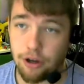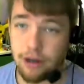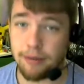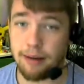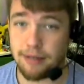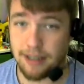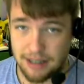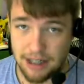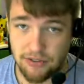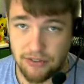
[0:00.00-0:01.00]
going to be able to
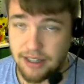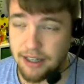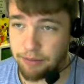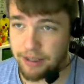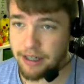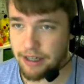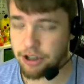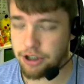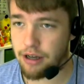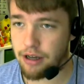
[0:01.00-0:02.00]
successfully complete a
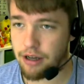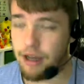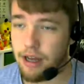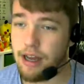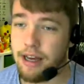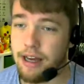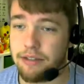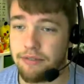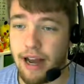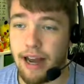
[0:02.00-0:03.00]
ninja lock is
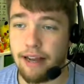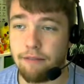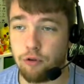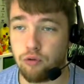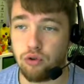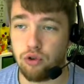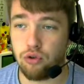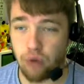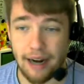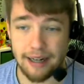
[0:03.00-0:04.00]
if I have
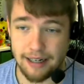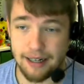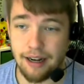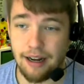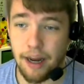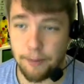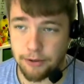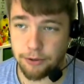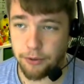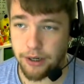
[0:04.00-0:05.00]
grinding
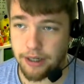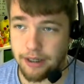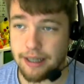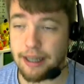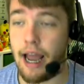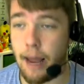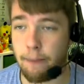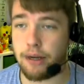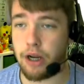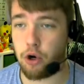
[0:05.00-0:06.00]
episode one, like
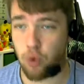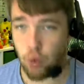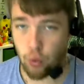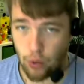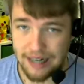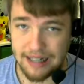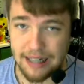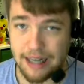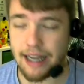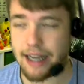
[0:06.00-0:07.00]
epic
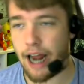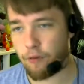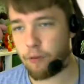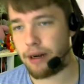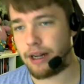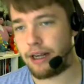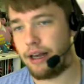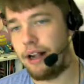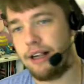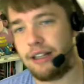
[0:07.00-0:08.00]
grinding. Get everybody,
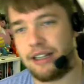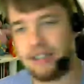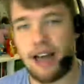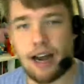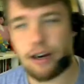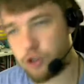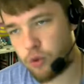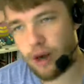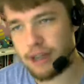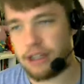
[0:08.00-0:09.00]
the entire
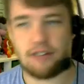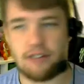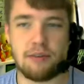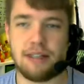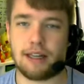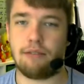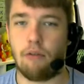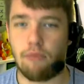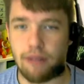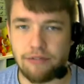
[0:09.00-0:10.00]
squad is going to have to be like level
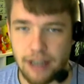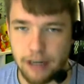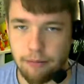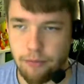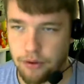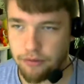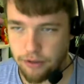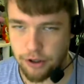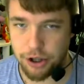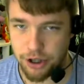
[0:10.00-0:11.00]
15 before the
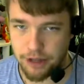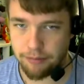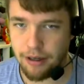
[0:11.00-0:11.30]
first gym.